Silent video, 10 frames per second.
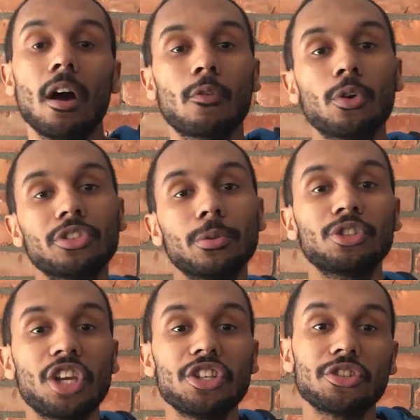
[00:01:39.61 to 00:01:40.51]
Of course, there were
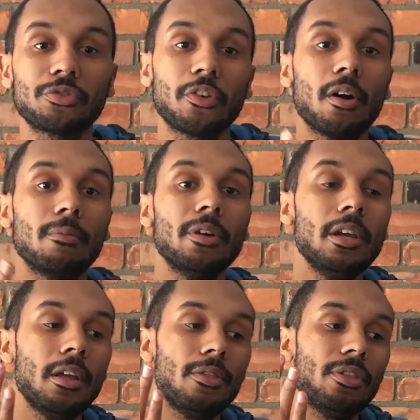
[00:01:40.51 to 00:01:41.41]
changes from
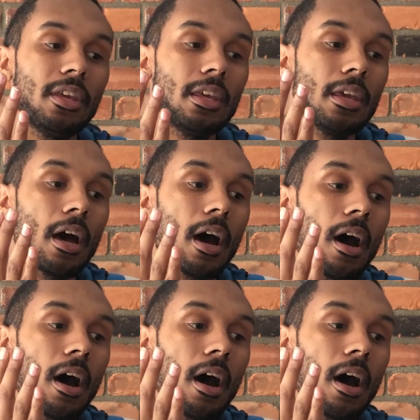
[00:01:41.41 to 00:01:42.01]
the